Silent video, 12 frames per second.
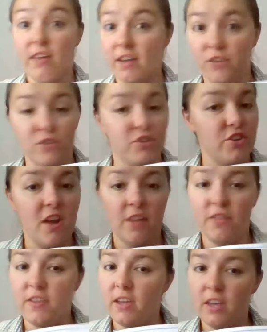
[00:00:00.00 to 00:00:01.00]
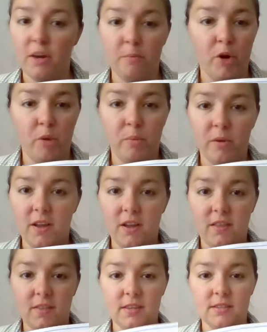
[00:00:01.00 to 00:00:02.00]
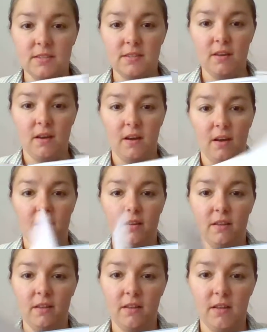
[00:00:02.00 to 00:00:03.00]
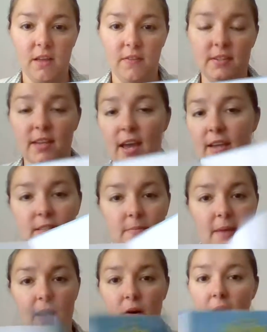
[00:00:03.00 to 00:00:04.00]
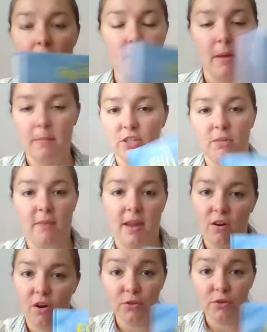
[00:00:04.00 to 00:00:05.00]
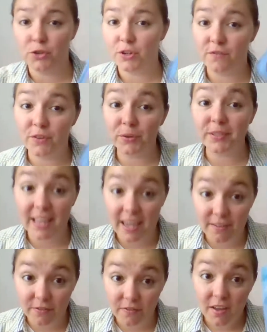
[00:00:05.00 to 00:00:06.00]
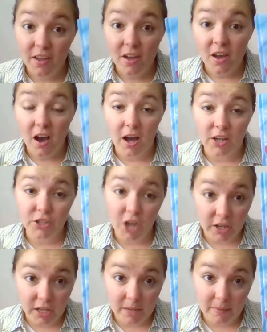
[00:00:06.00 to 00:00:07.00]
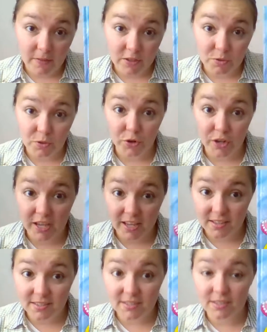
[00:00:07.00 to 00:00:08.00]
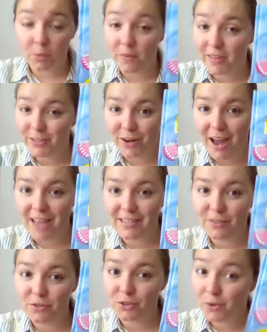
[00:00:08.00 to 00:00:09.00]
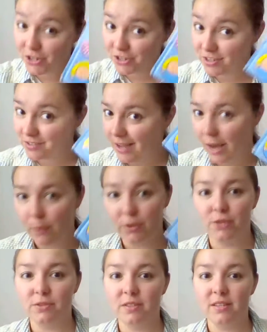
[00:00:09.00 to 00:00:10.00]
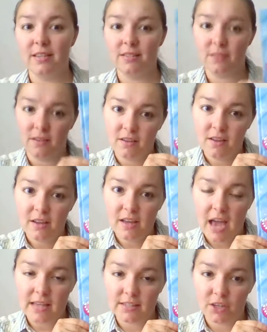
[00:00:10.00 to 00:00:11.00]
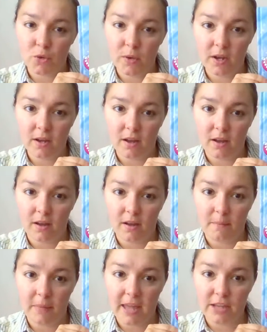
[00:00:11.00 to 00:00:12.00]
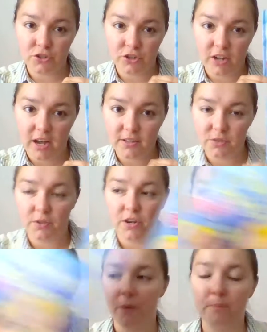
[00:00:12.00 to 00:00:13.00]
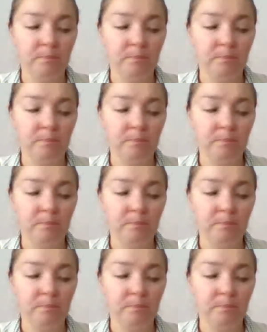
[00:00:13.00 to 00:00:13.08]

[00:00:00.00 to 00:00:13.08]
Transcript: There's nothing inappropriate in these in the text about how babies are made at all. So you can feel safe talking about this with your kids. So when they start asking those questions, I would use this as a quick answer guide. So here you go.